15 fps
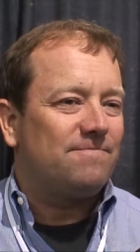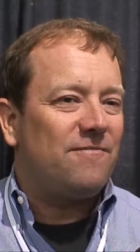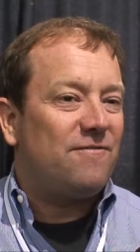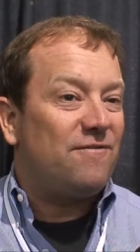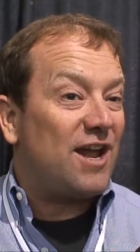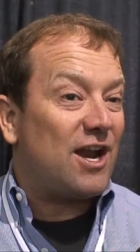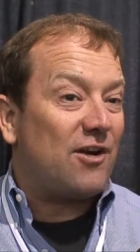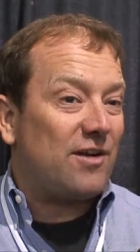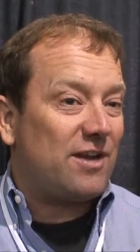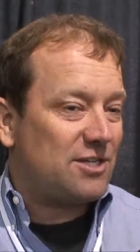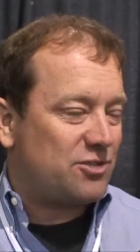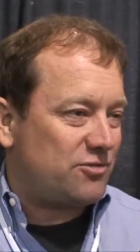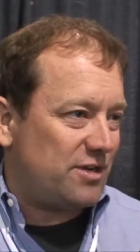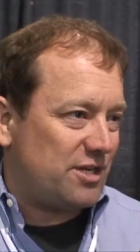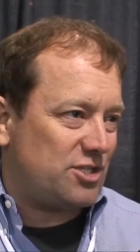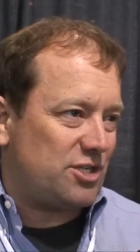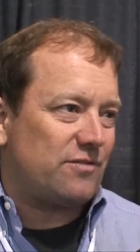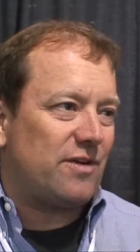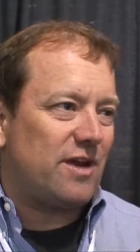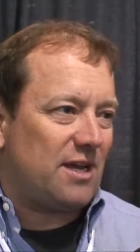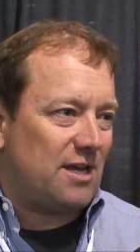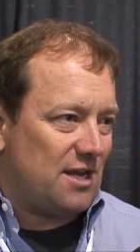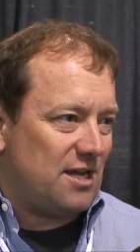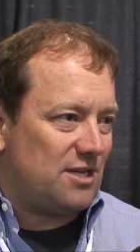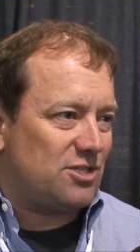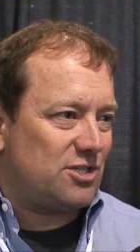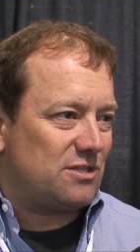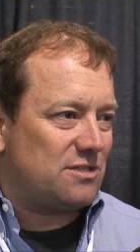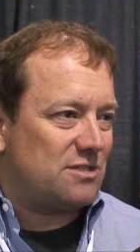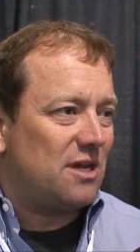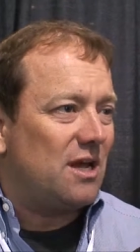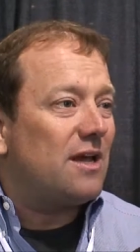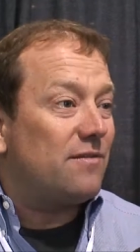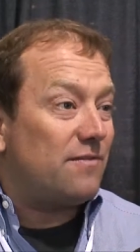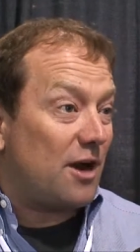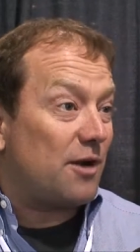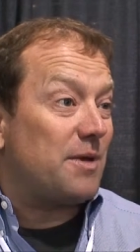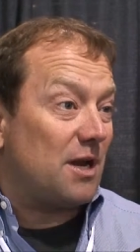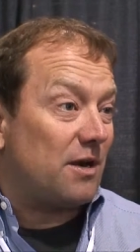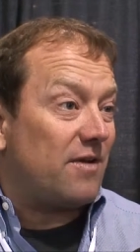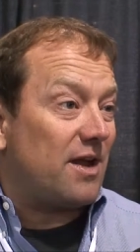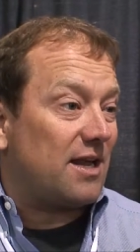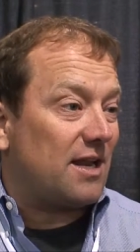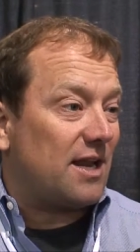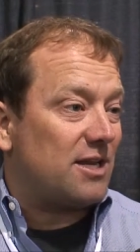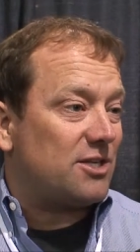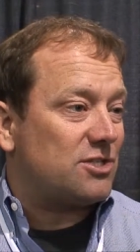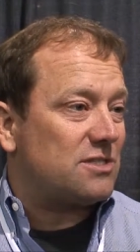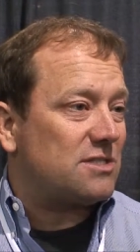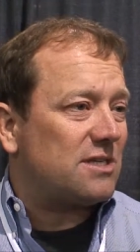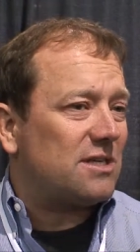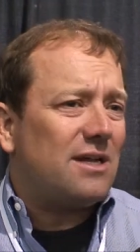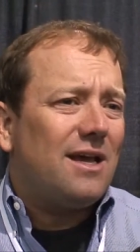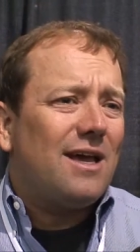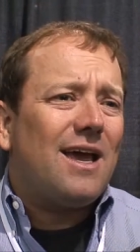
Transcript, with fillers: very stringent regulations, environmental regulations, and,